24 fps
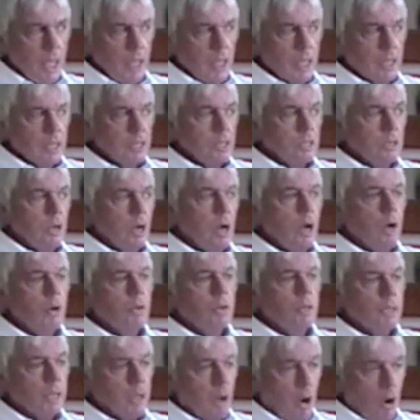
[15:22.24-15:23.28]
It is not
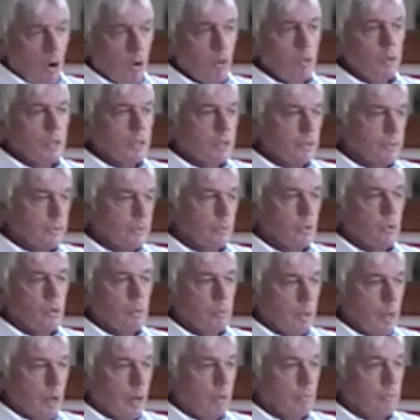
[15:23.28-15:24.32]
only the oldest
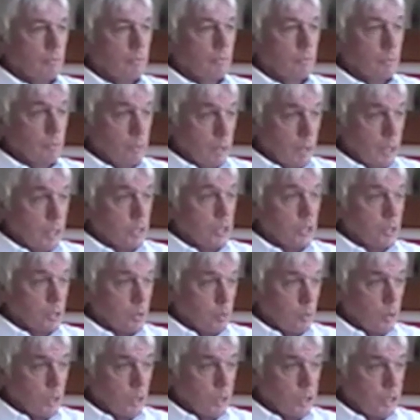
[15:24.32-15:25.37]
form of religious
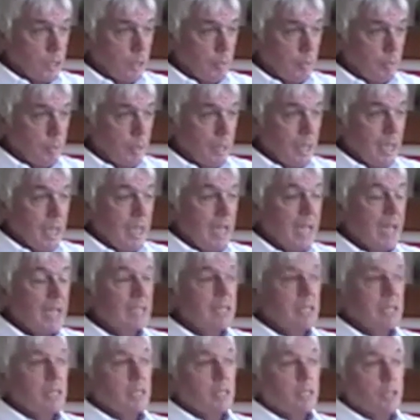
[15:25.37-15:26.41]
worship,
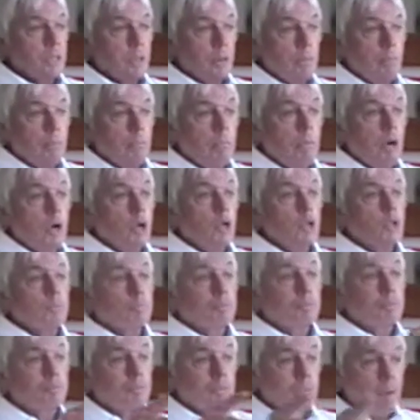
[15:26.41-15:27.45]
it is the
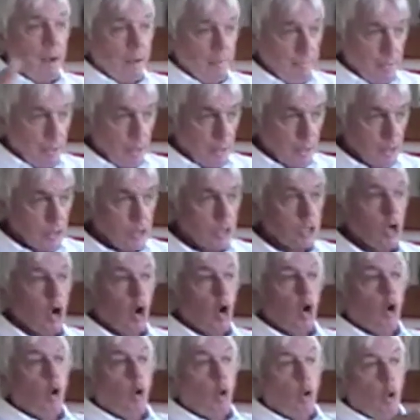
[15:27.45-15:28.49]
most prevalent,
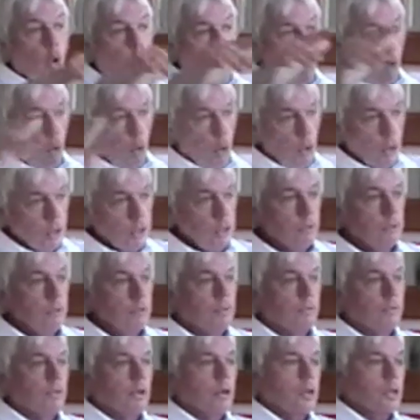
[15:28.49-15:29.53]

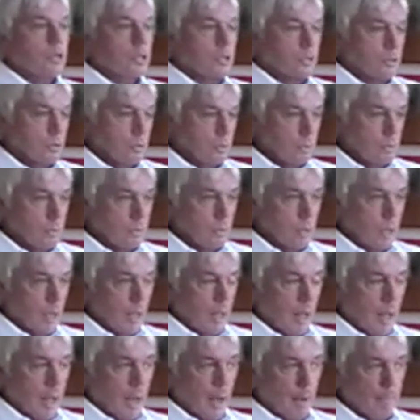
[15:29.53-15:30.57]
all-universal
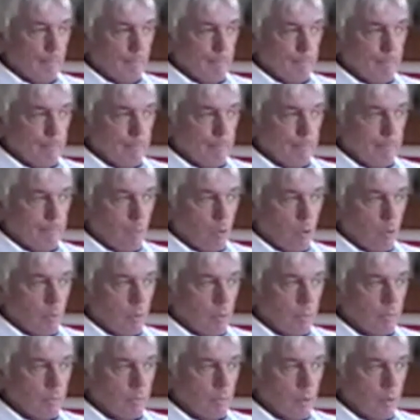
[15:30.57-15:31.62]
form
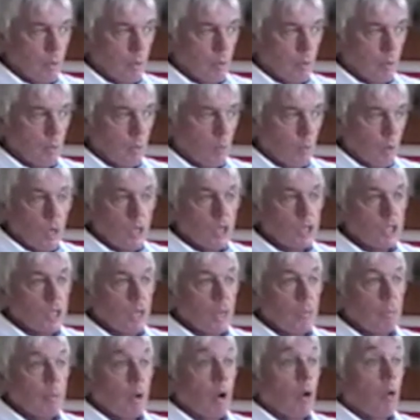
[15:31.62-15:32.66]
of
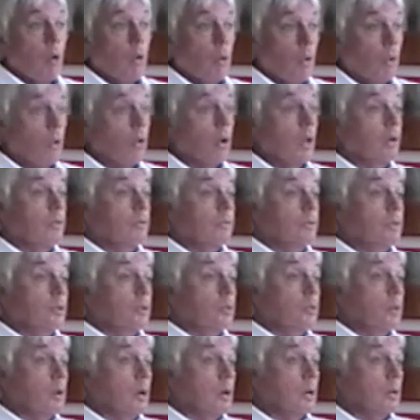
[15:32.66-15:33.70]
worship all over
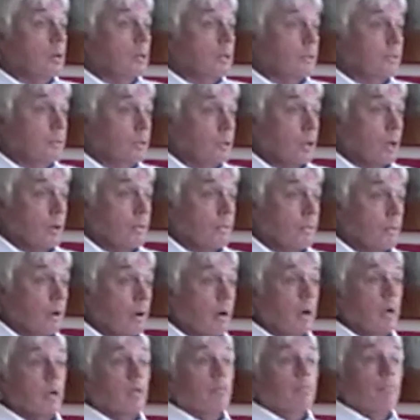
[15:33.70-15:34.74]
the world, if you go
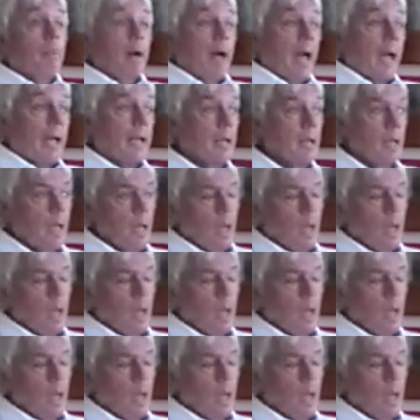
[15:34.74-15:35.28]
far enough back.